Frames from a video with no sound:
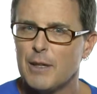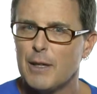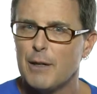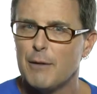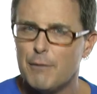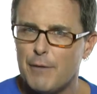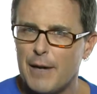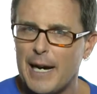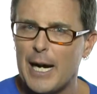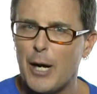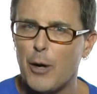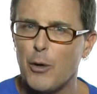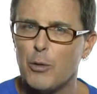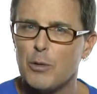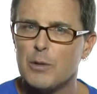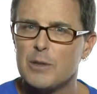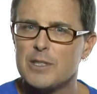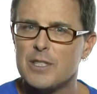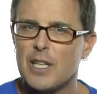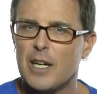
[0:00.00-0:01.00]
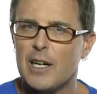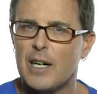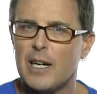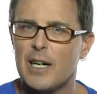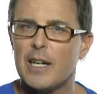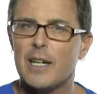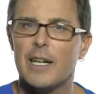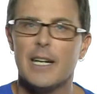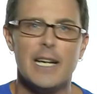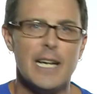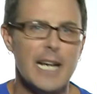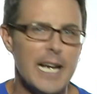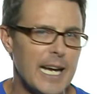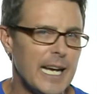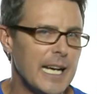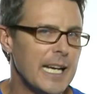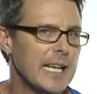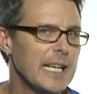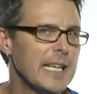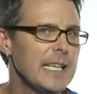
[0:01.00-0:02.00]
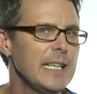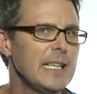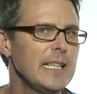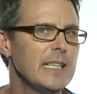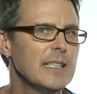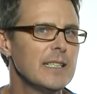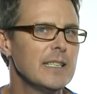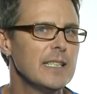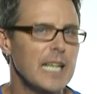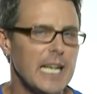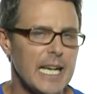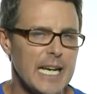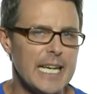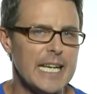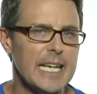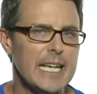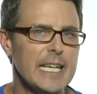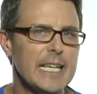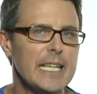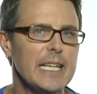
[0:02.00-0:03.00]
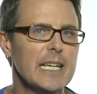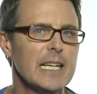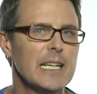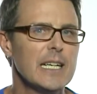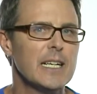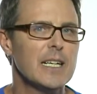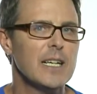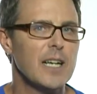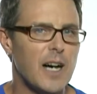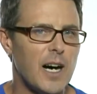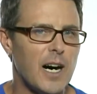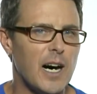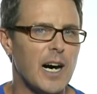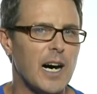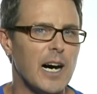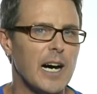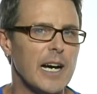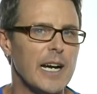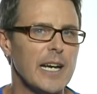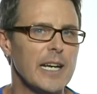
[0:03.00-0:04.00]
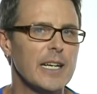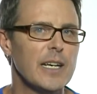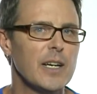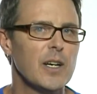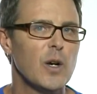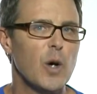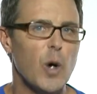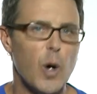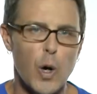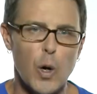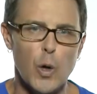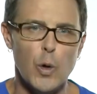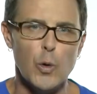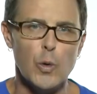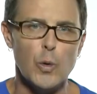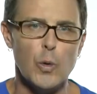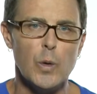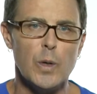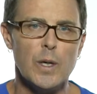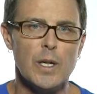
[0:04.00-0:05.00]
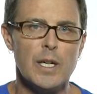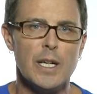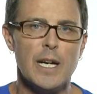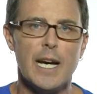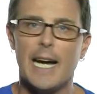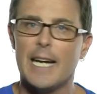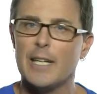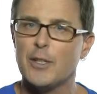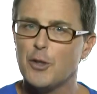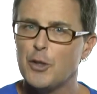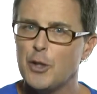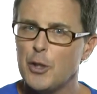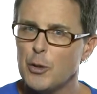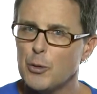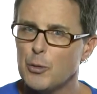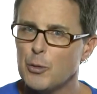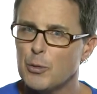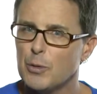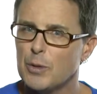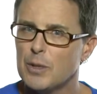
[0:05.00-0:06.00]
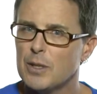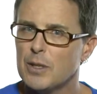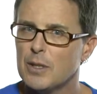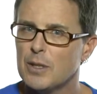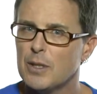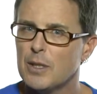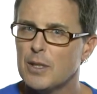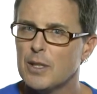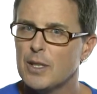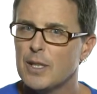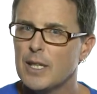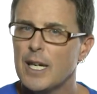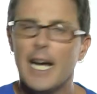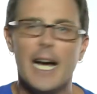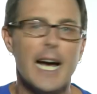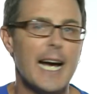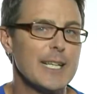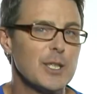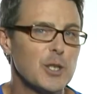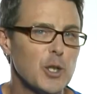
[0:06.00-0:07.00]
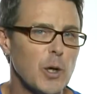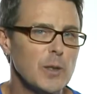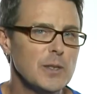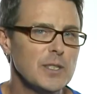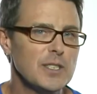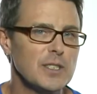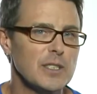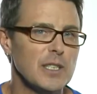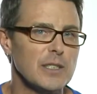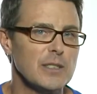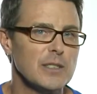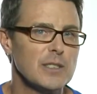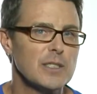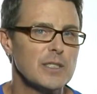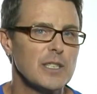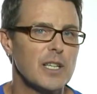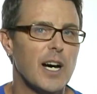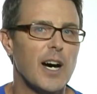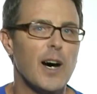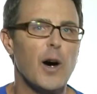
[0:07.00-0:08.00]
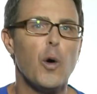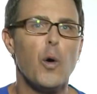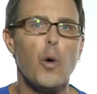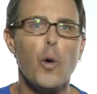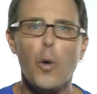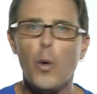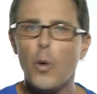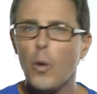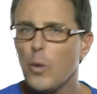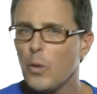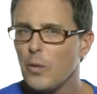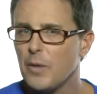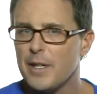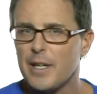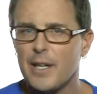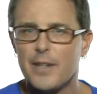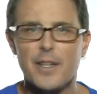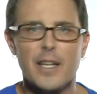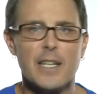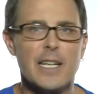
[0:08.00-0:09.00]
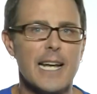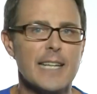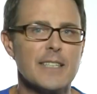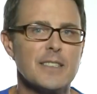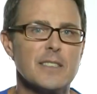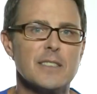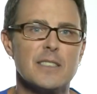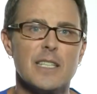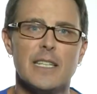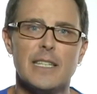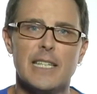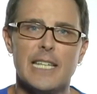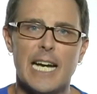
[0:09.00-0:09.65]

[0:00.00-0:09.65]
Vowels are A, E, I, O and U. And consonants are all the other letters in the